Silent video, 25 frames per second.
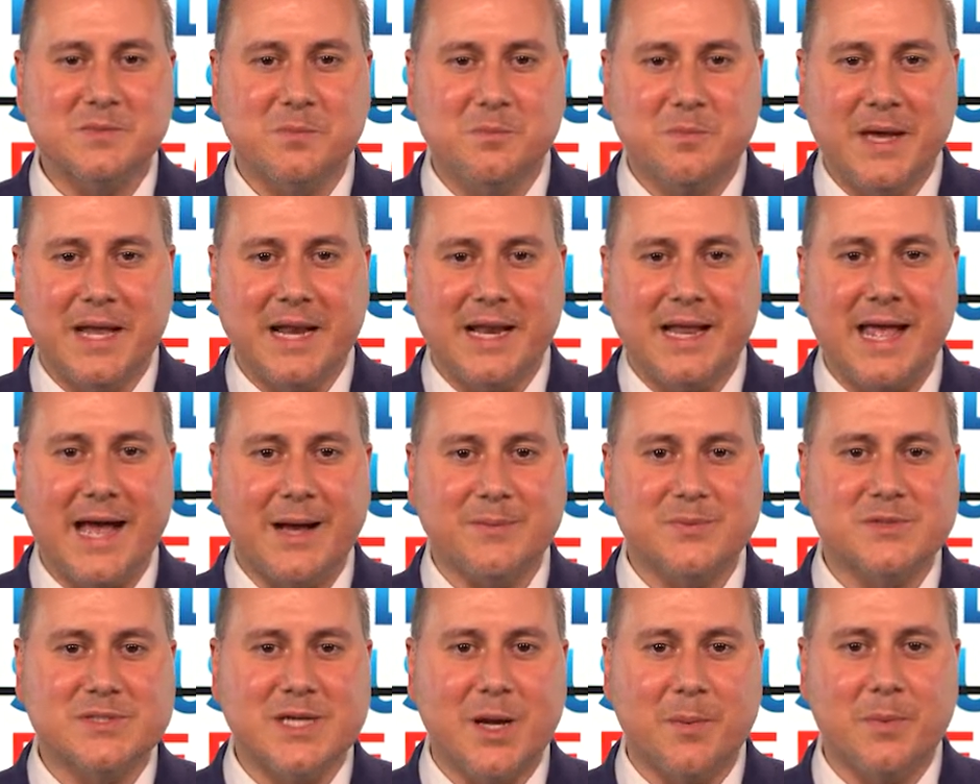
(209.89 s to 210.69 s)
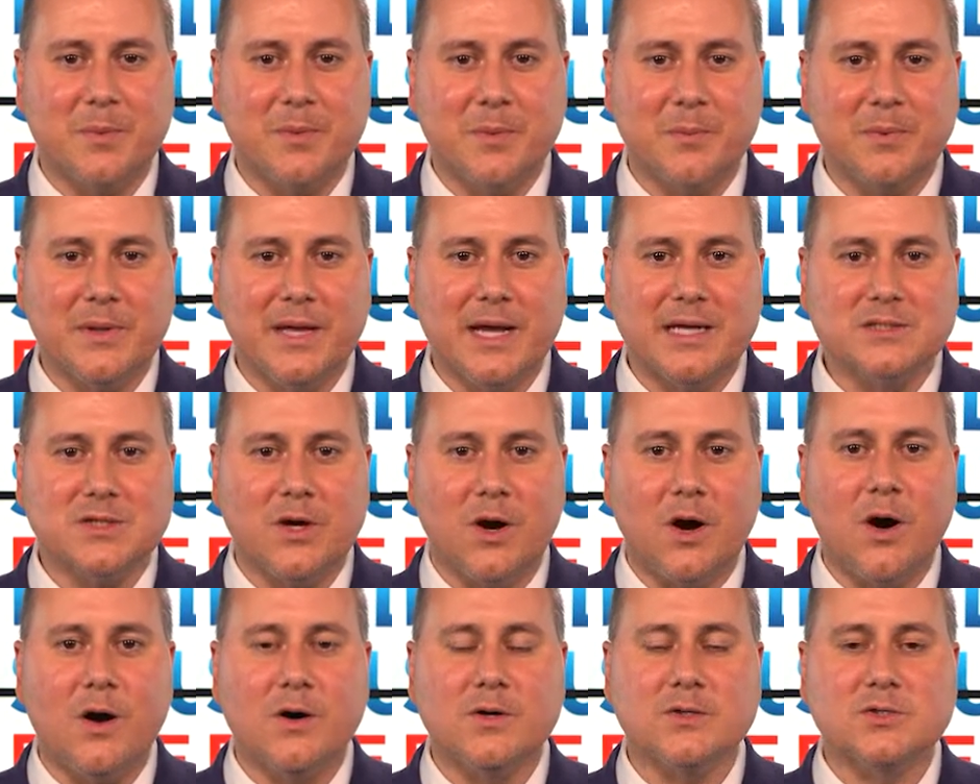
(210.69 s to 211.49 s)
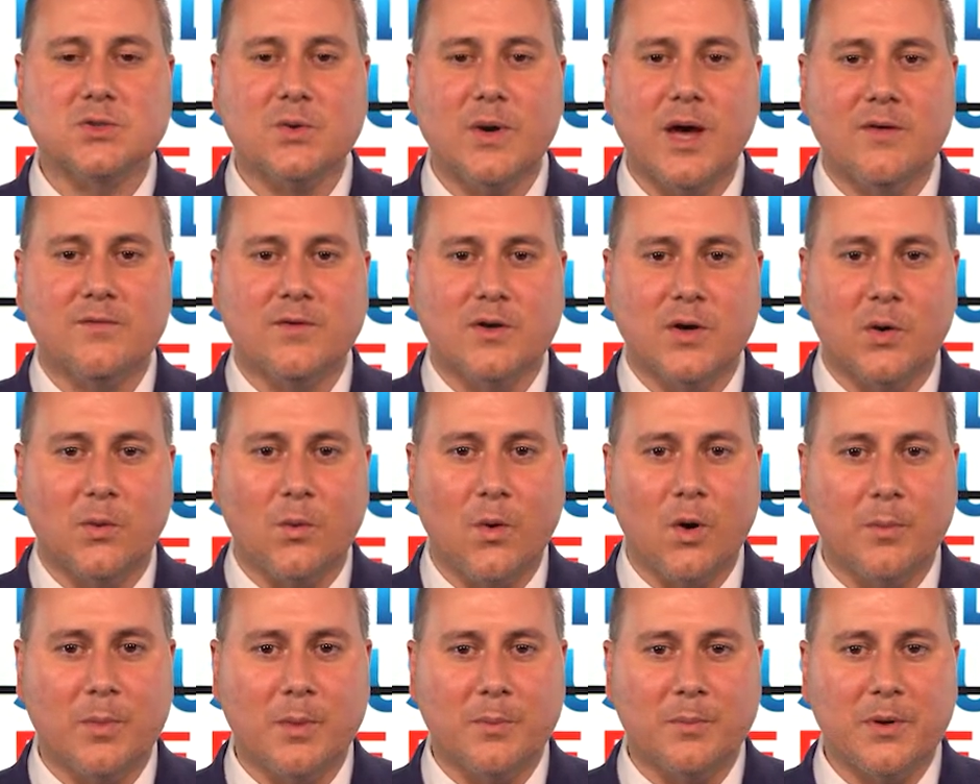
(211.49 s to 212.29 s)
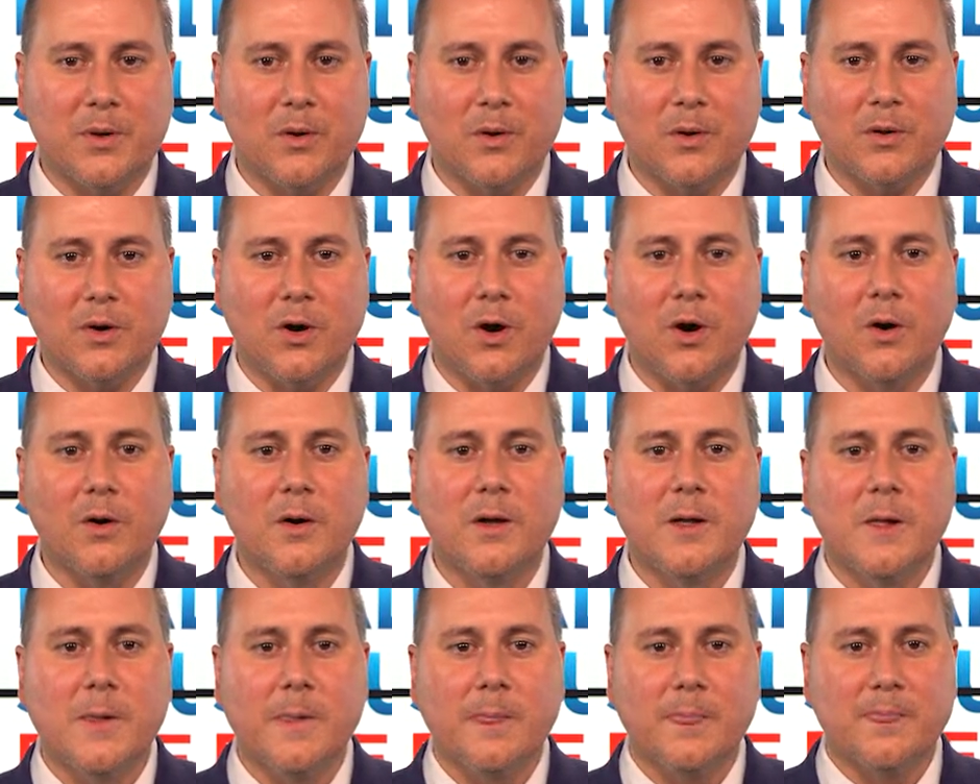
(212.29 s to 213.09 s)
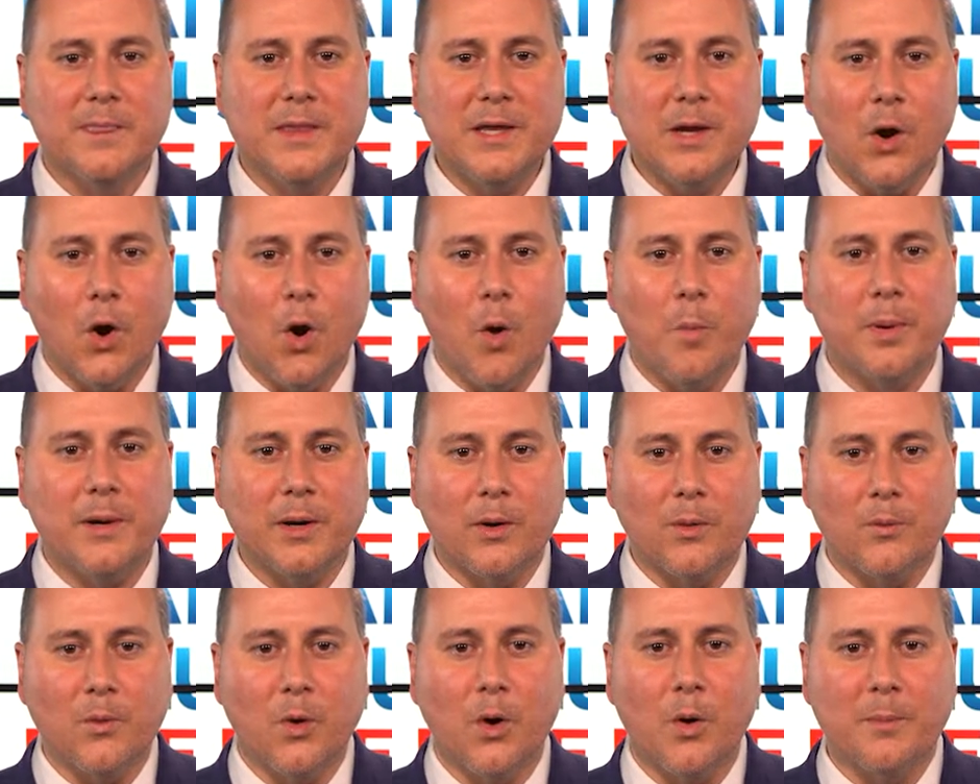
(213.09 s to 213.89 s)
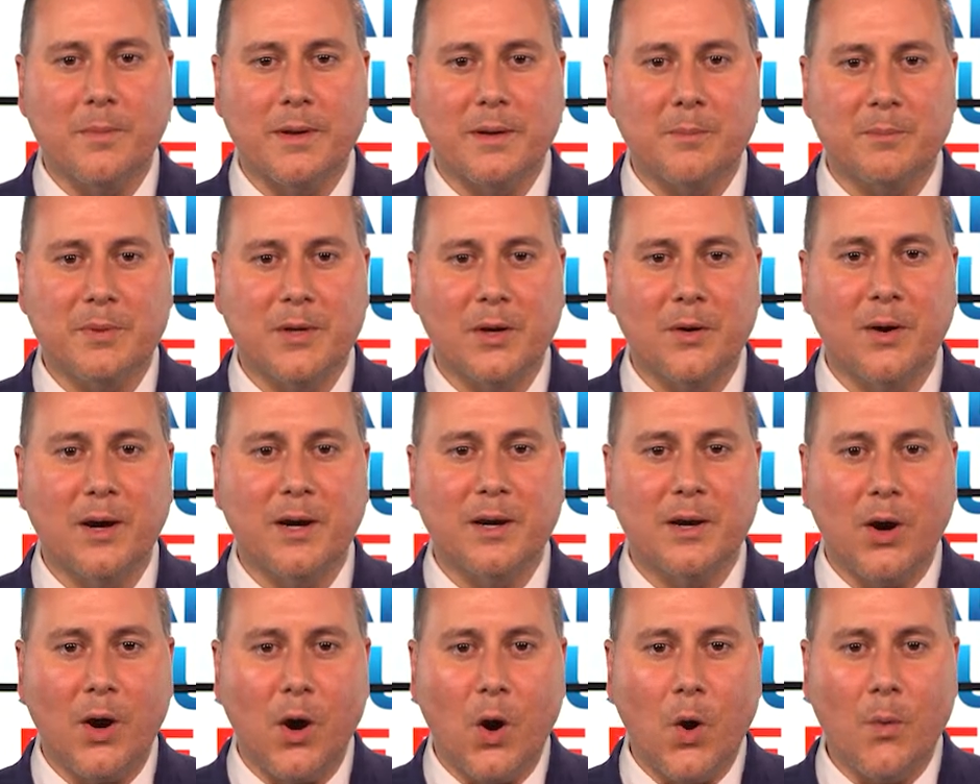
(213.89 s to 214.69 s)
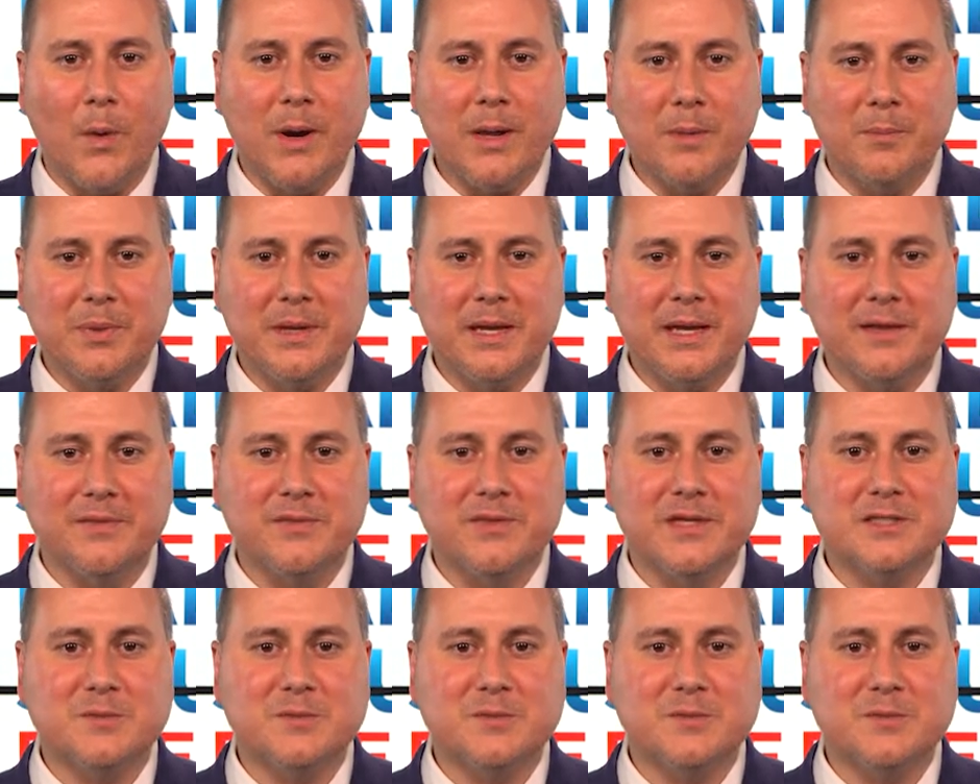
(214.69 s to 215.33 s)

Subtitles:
Medigap supplement plans also have an enrollment period called the Open Enrollment Period, OEP.